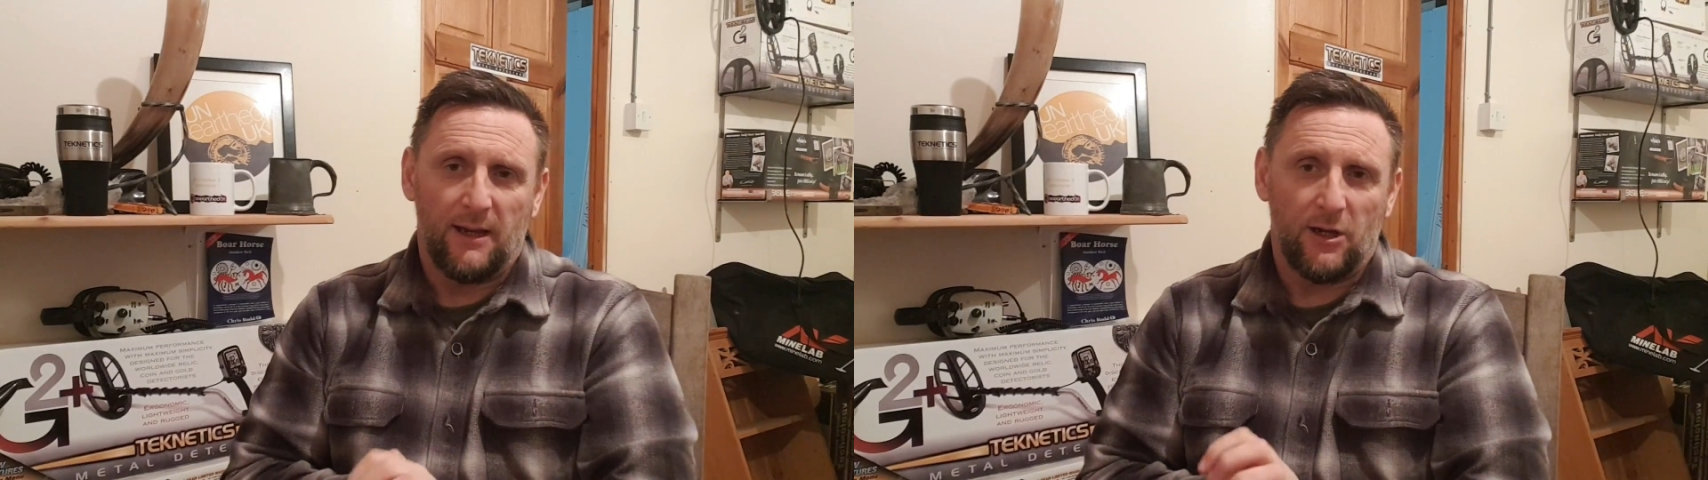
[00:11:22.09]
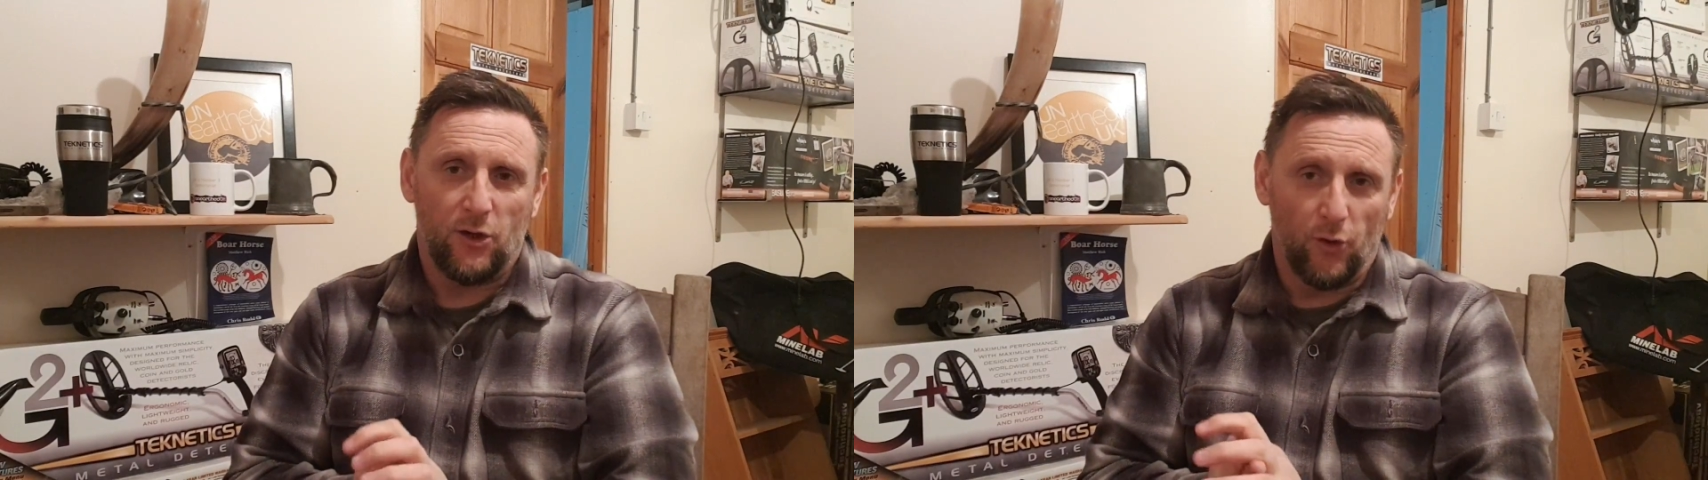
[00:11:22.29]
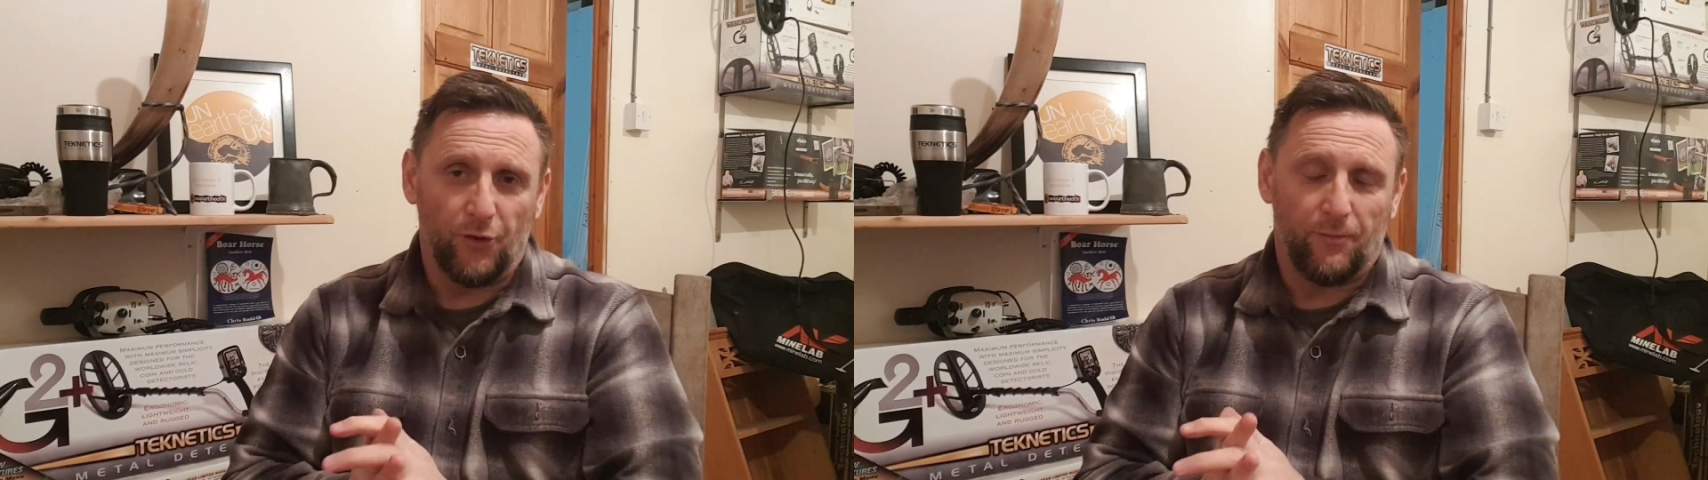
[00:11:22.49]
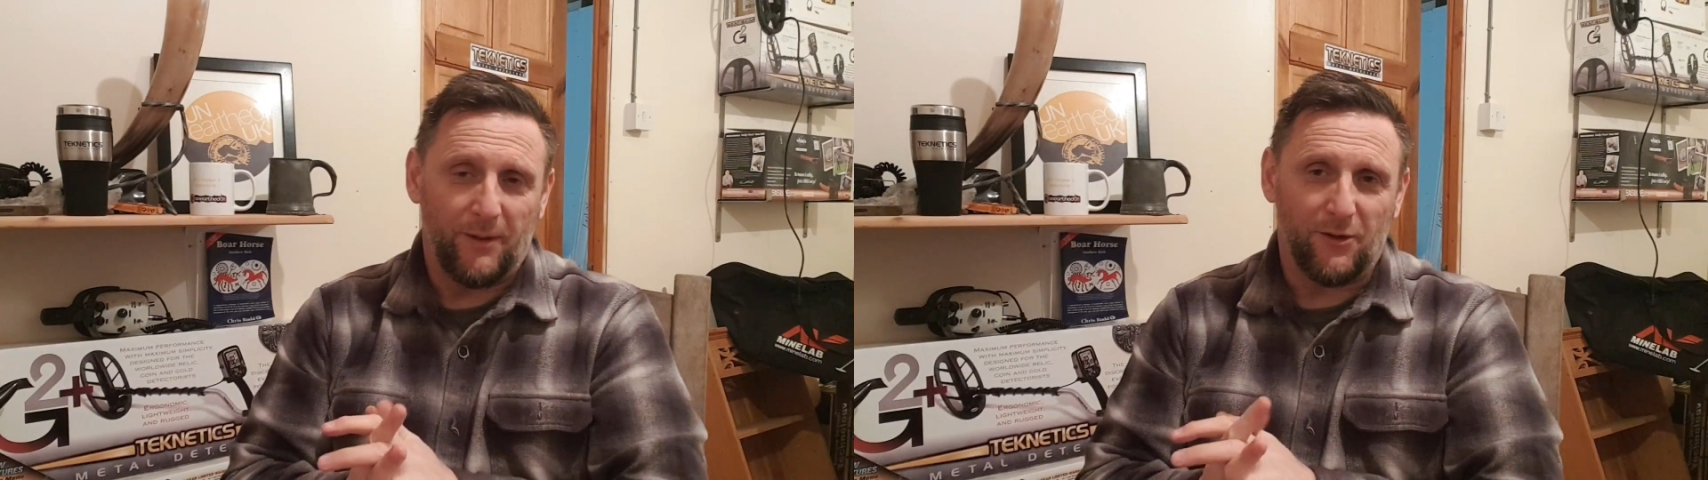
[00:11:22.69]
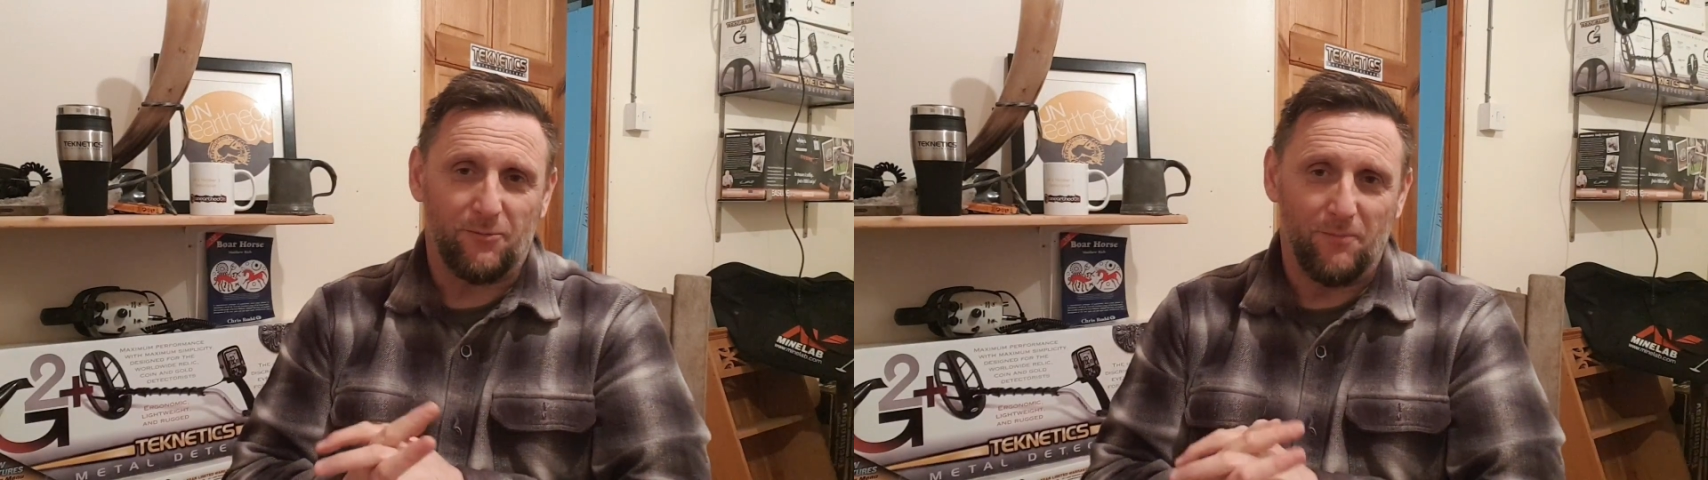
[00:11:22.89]
good,
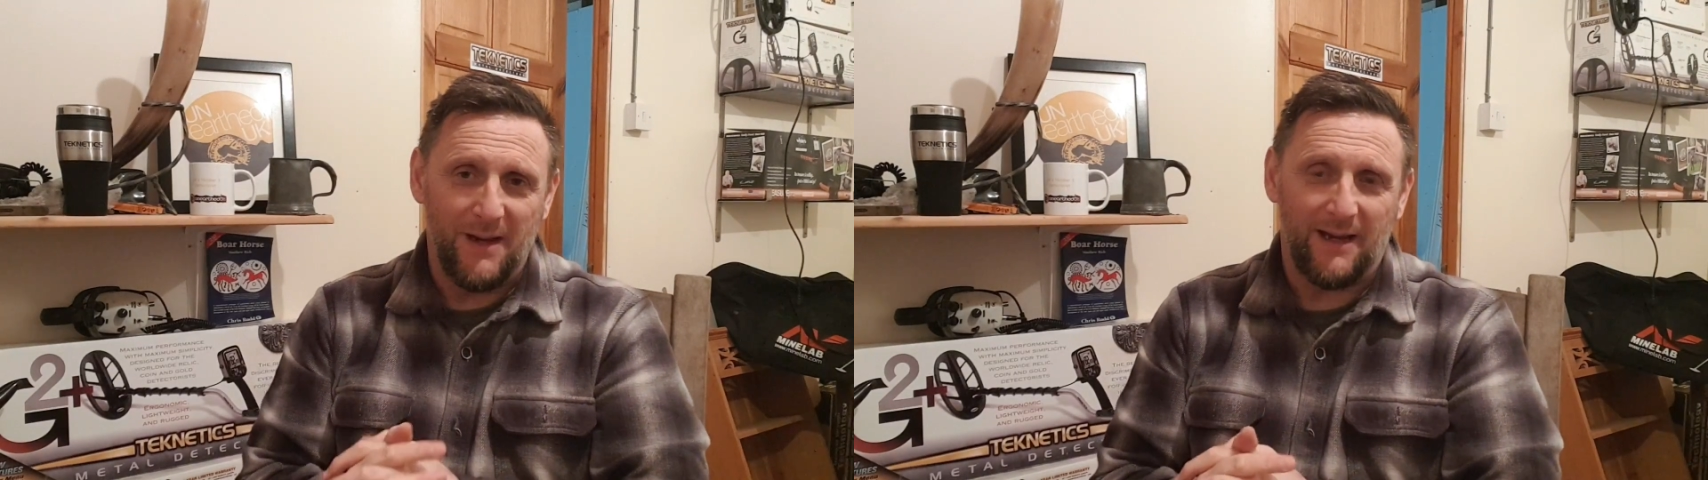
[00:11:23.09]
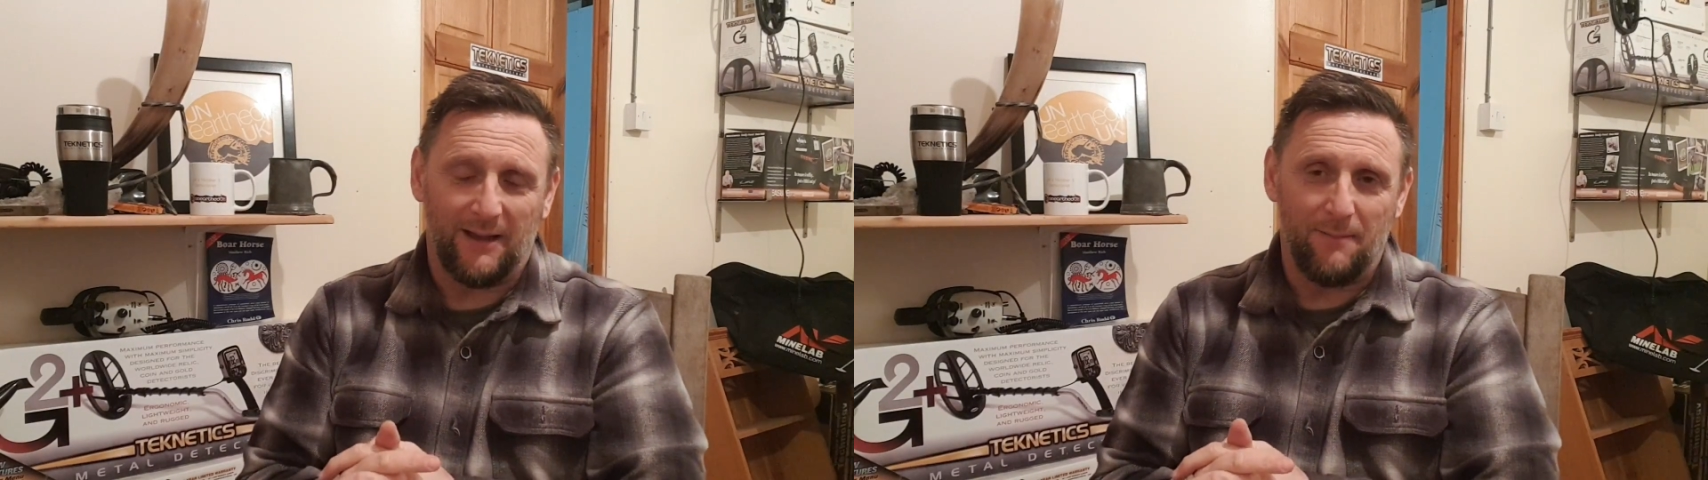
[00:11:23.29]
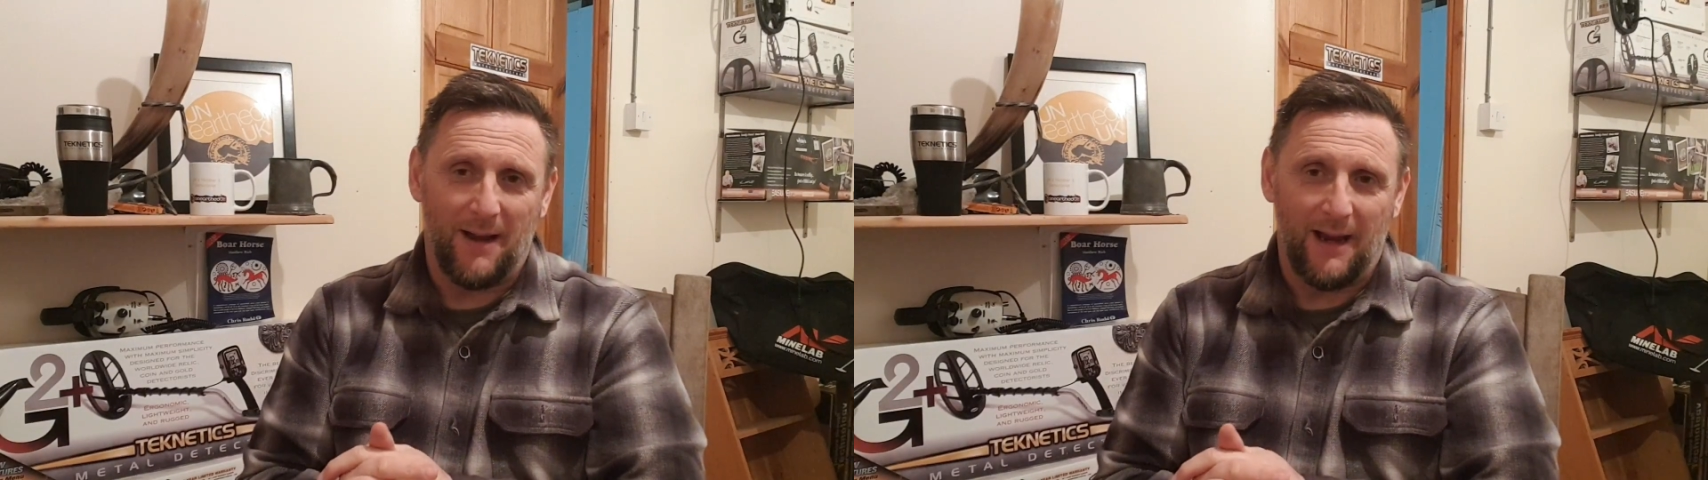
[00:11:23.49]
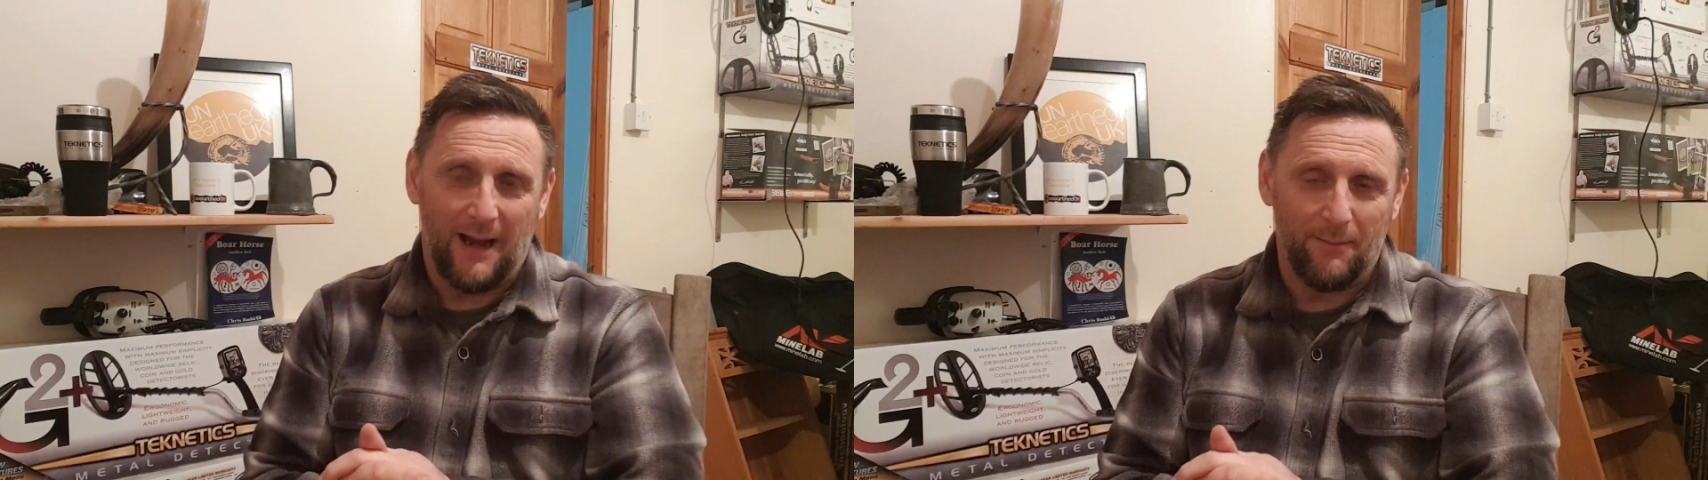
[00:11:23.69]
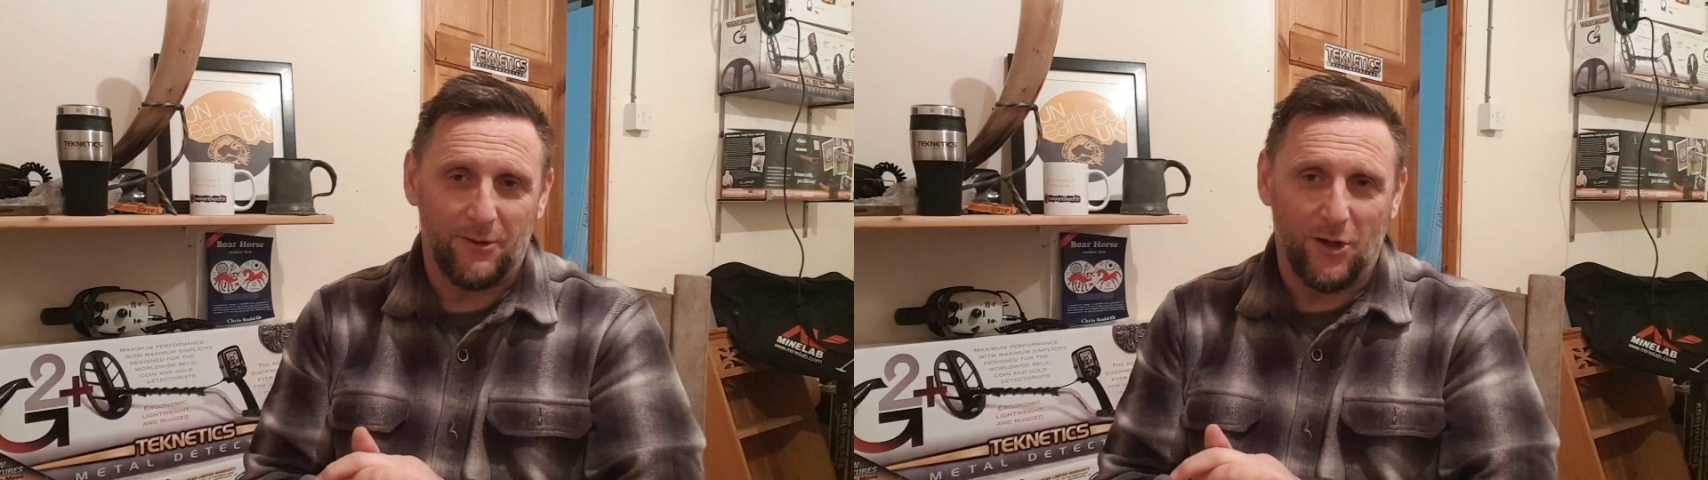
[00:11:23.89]
because mainly my
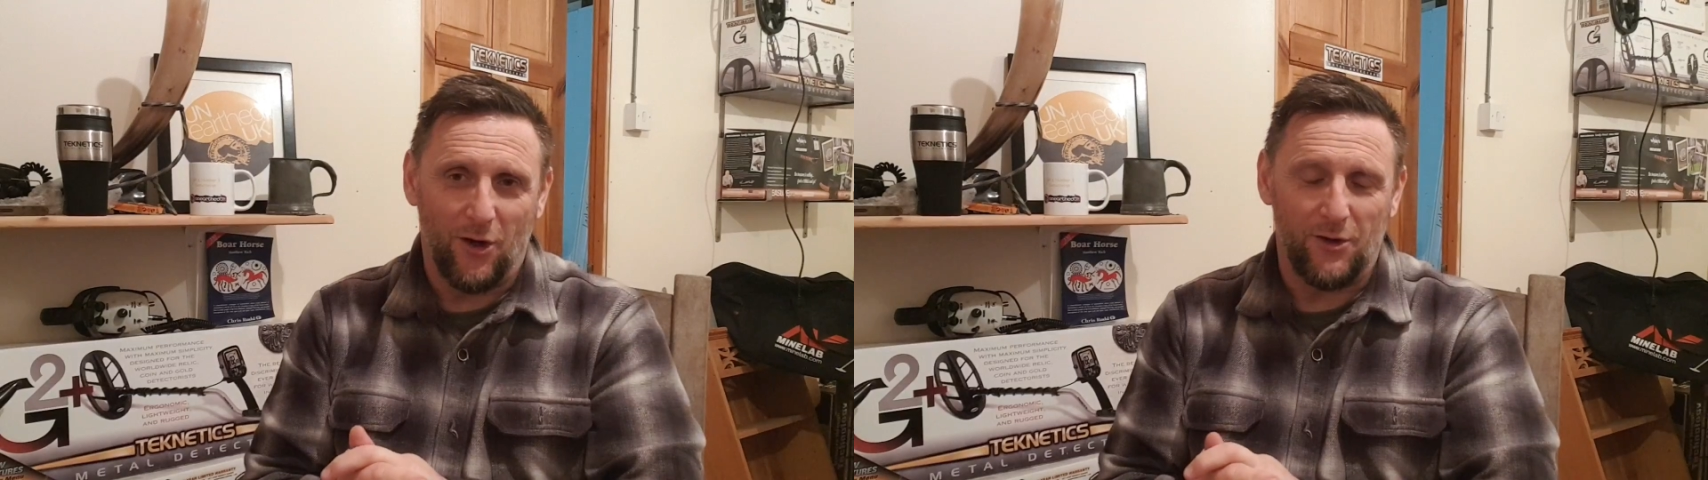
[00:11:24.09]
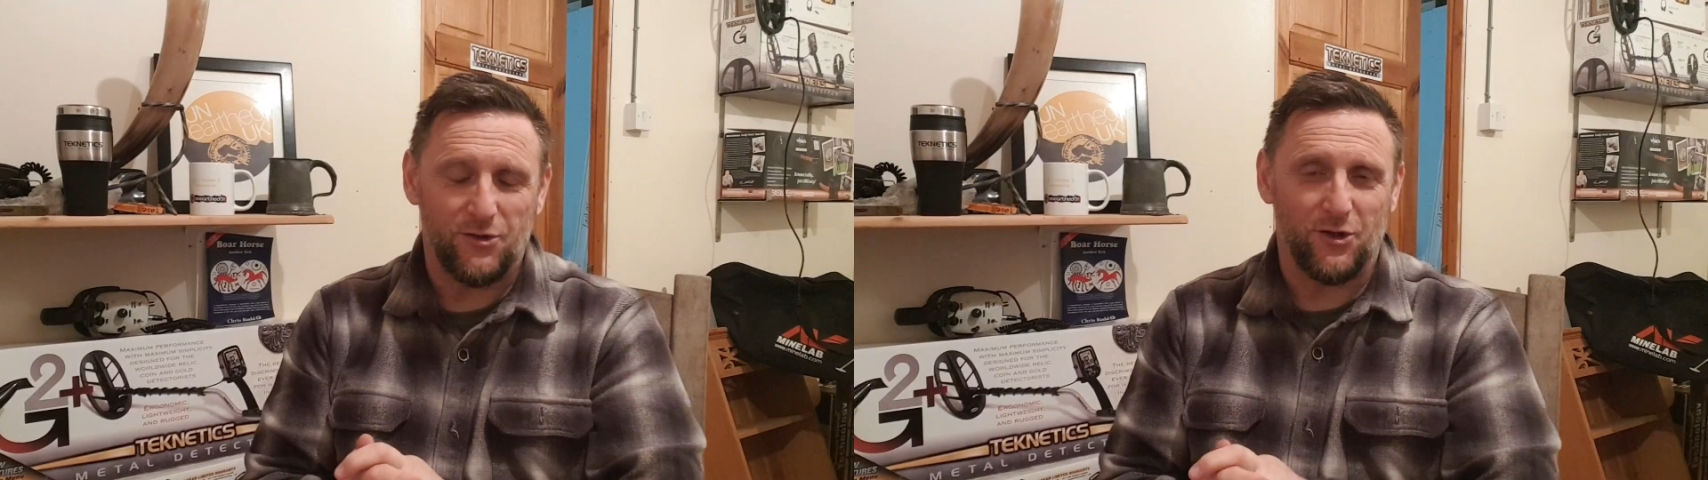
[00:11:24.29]
hammered coins,